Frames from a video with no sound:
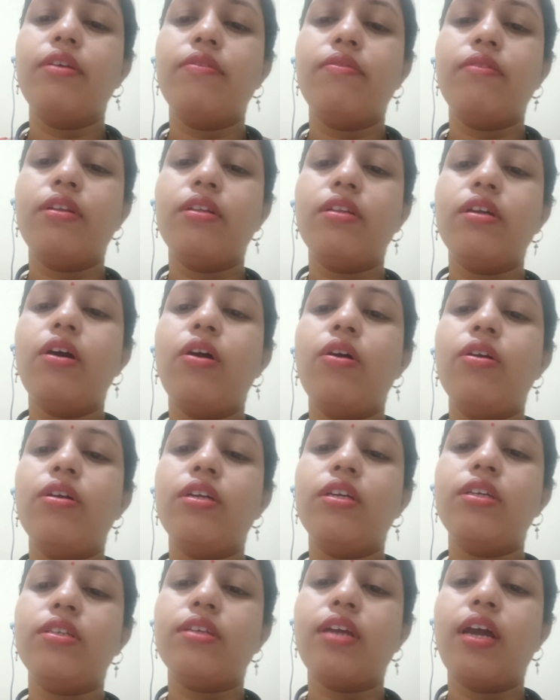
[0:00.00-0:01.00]
even the
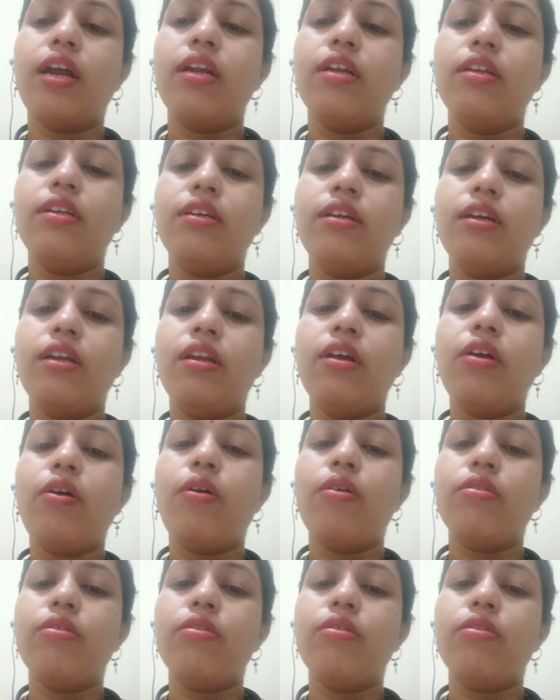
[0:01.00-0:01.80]
undesired DNA